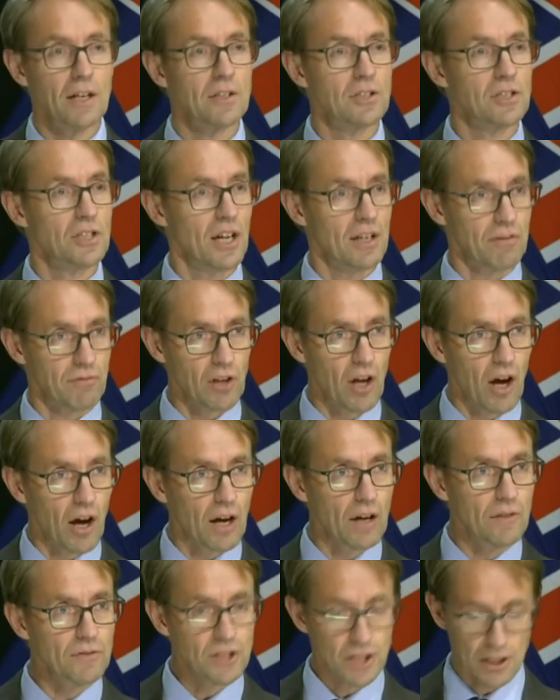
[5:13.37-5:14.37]
Save
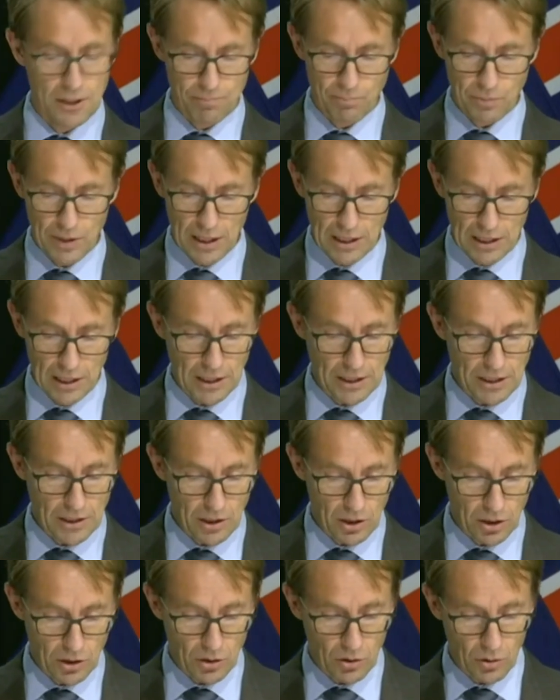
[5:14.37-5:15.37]
Lives,
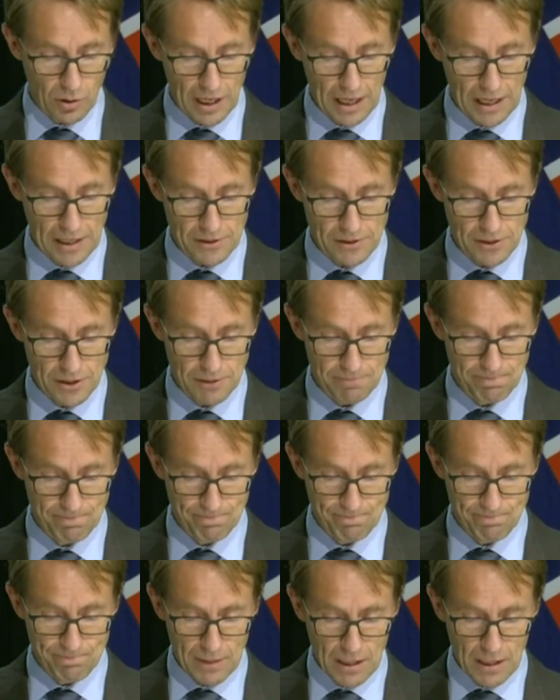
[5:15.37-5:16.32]
Clean Your Hands.